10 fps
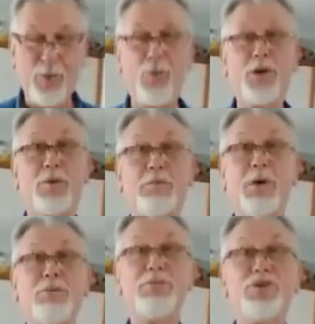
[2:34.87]
on one of
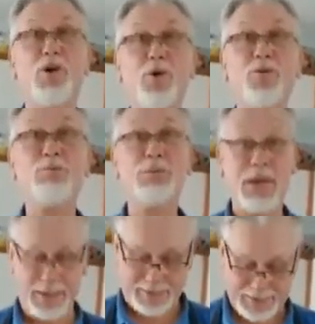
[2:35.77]
Mum's old
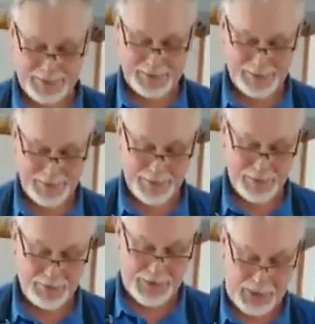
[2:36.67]
plates
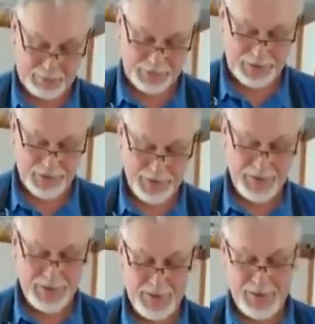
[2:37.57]
I've kept.
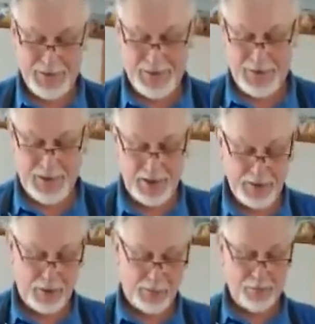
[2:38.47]

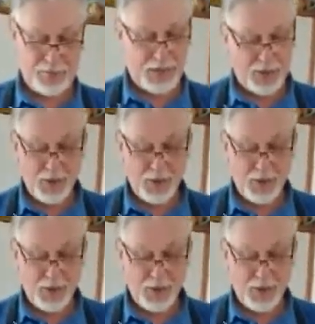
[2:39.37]
Anyway, it